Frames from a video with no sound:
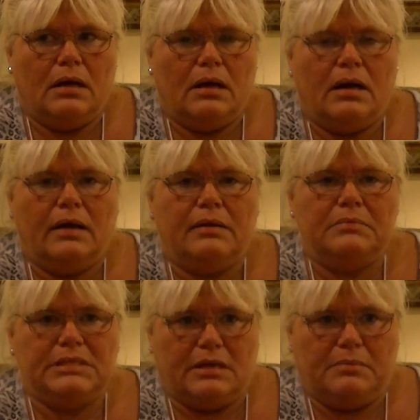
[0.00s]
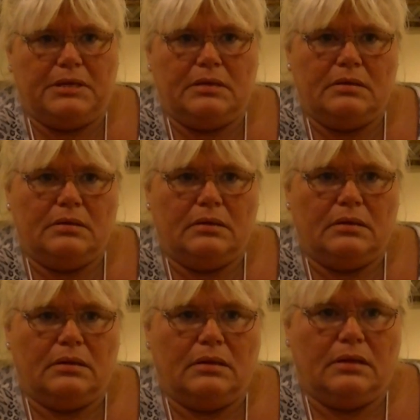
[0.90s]
I am Debbie,
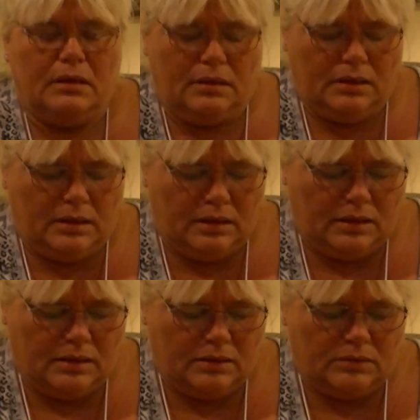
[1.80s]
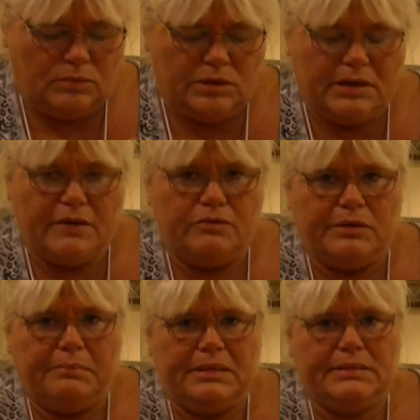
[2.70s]
and recovery
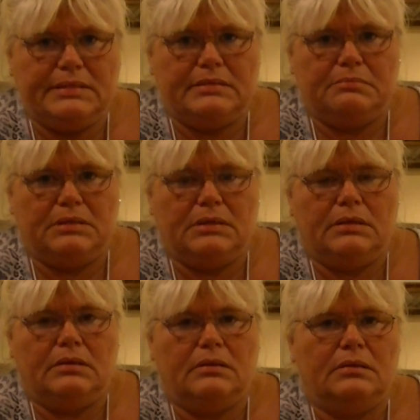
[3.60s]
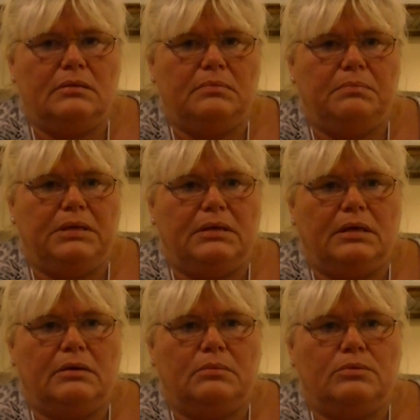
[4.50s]
means to me being
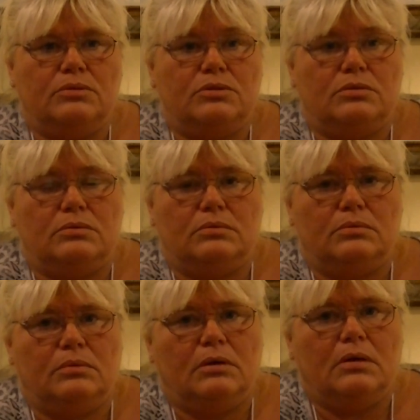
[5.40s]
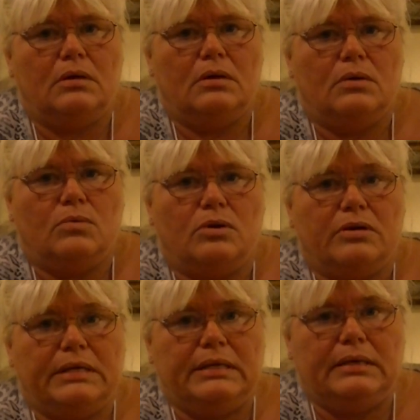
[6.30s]
able to
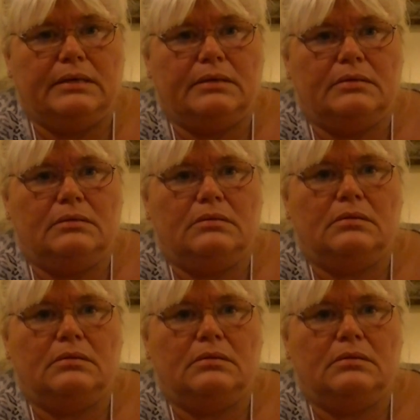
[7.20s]
work again,